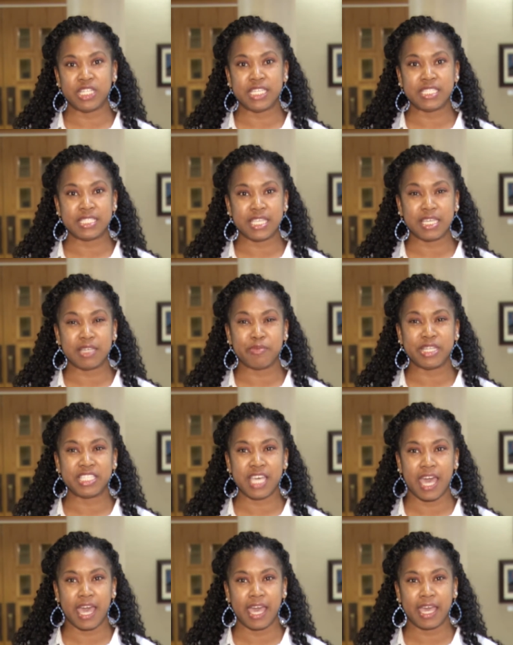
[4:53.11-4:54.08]

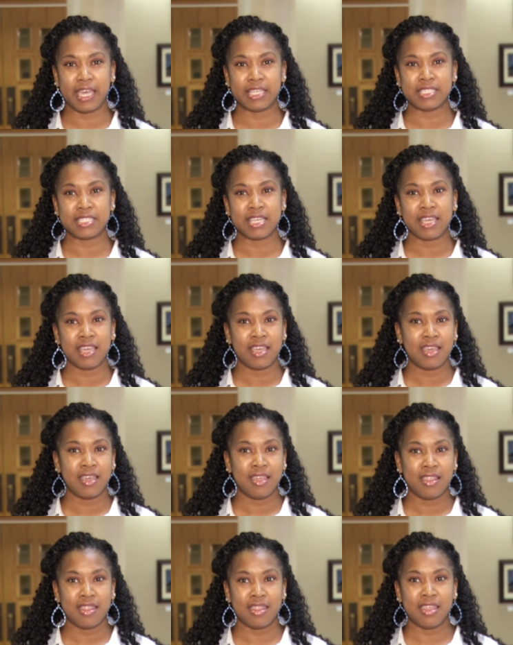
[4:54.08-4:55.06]
destigmatize
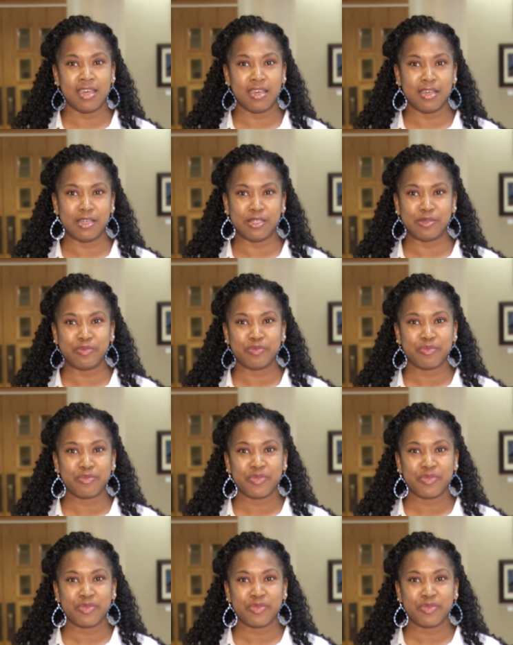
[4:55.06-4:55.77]
the